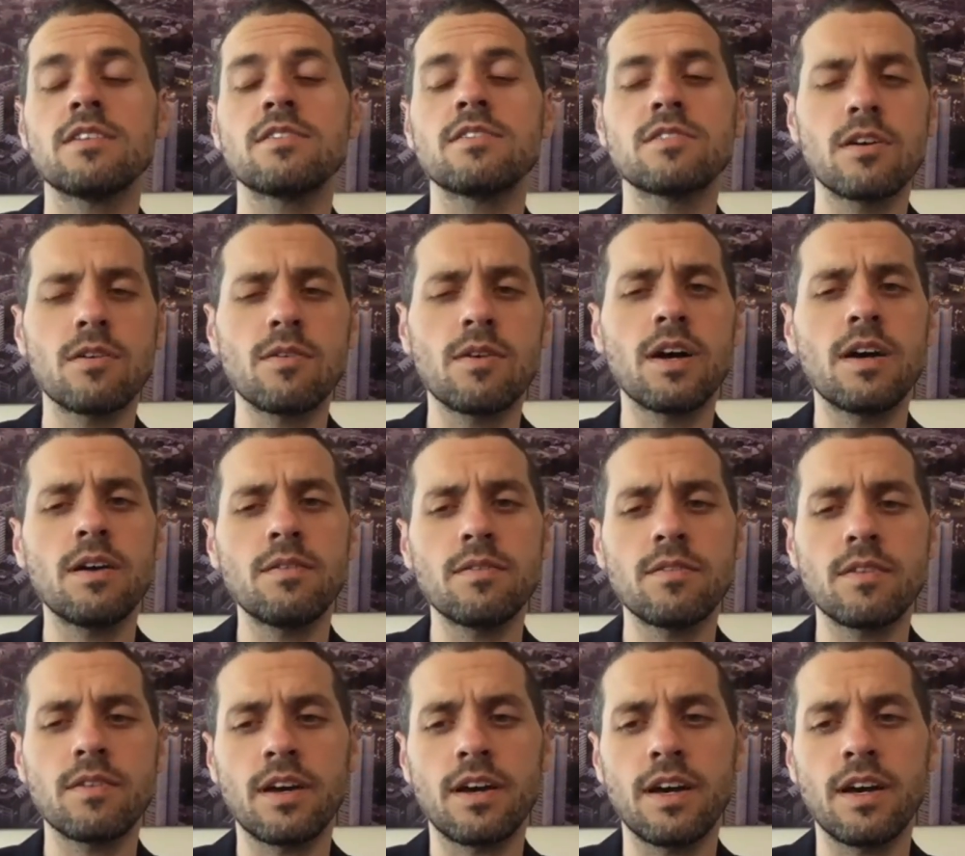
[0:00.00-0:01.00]
so
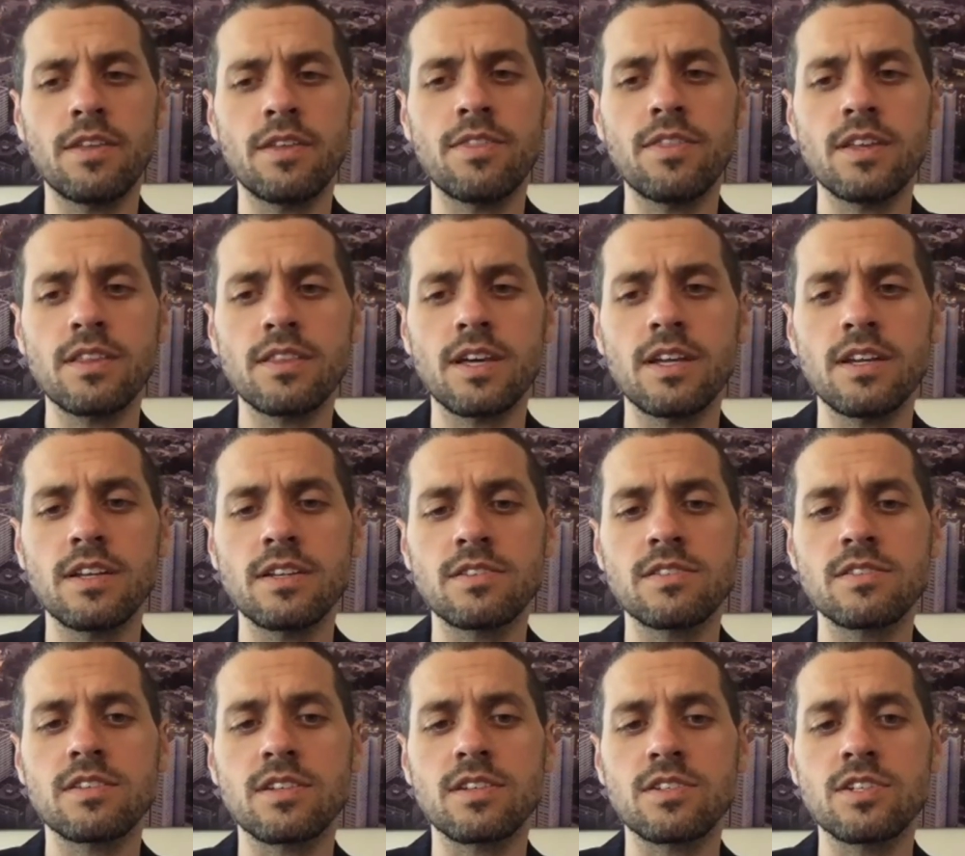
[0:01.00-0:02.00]
I, I think that
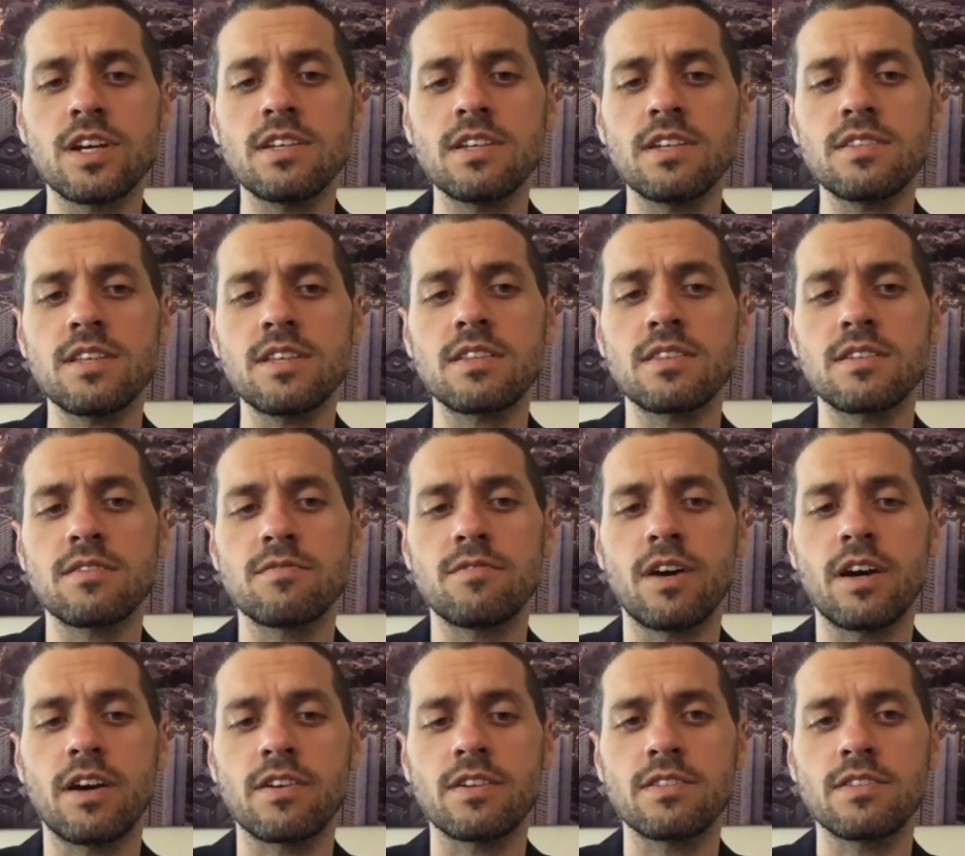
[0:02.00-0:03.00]
it suggests that the
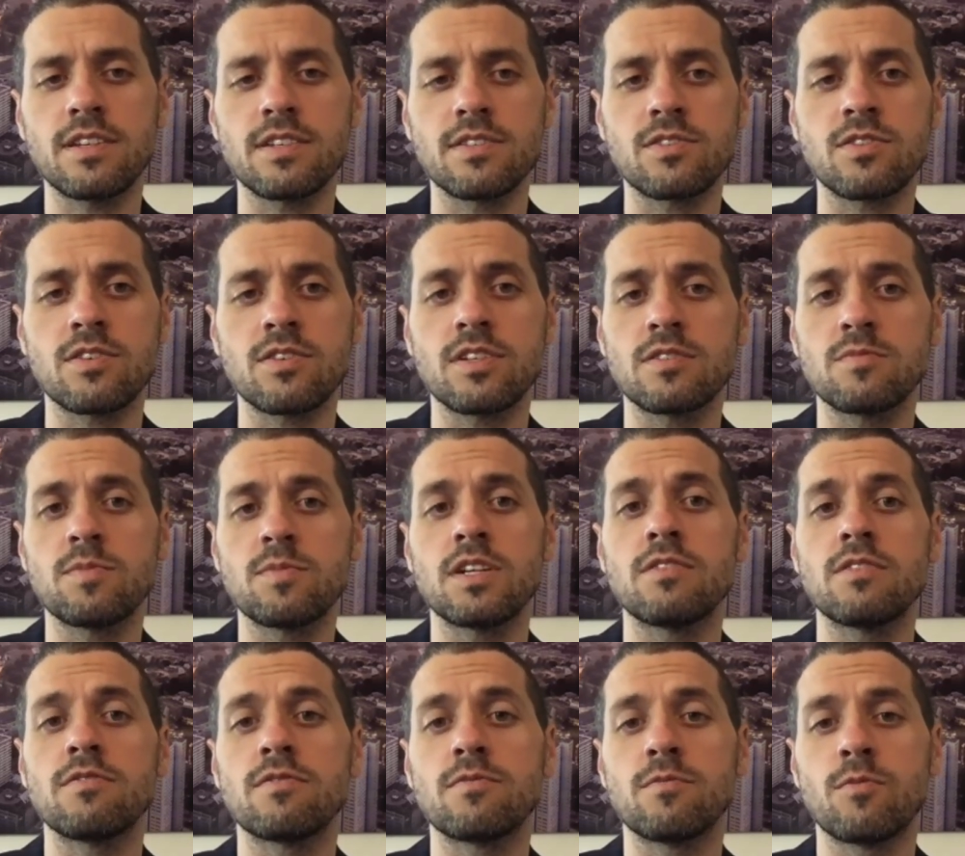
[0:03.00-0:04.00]
virus has
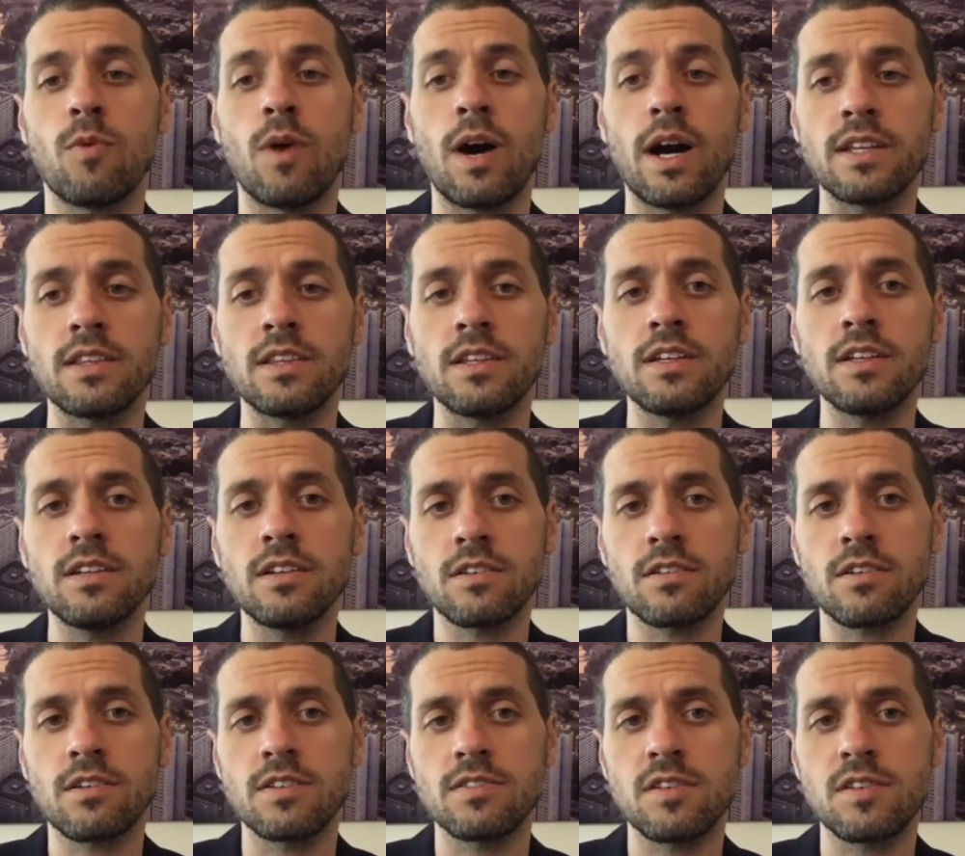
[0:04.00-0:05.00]
transmitted widely
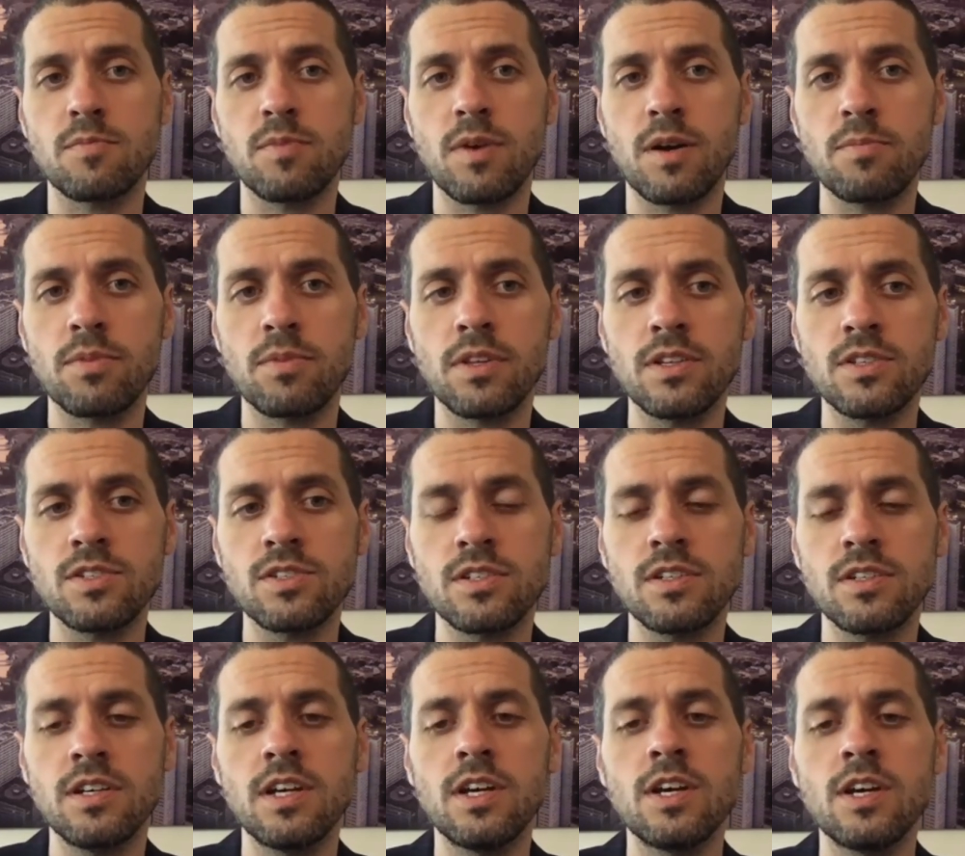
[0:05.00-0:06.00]
across our
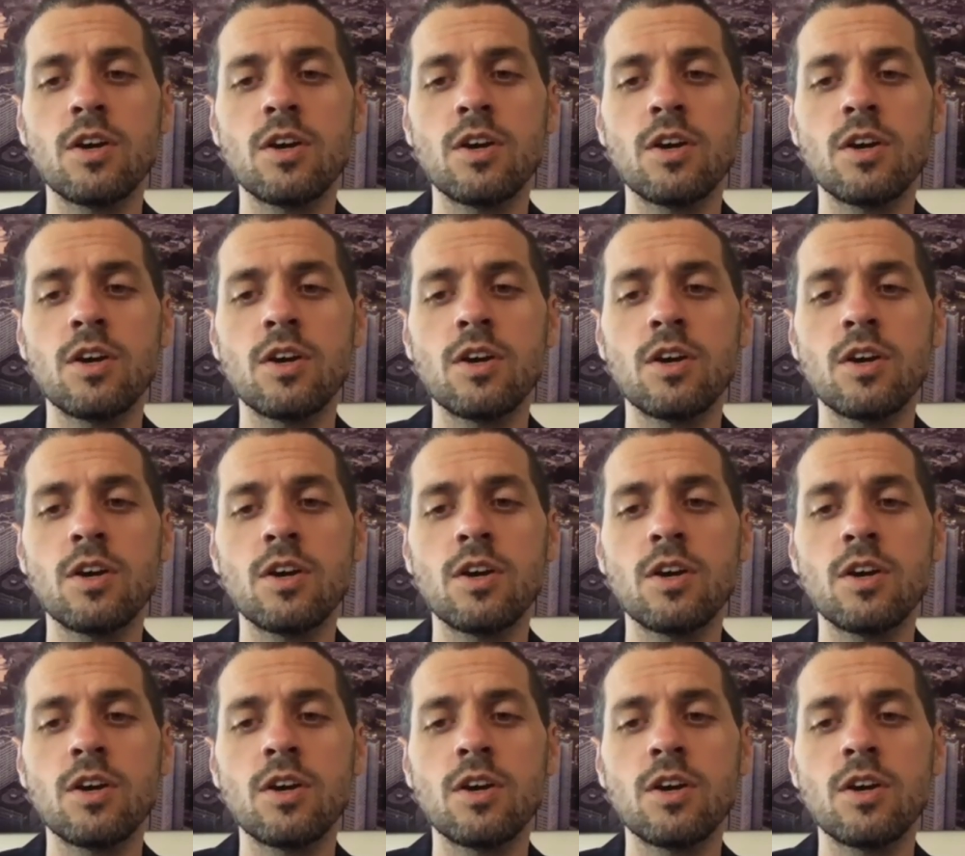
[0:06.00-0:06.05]
population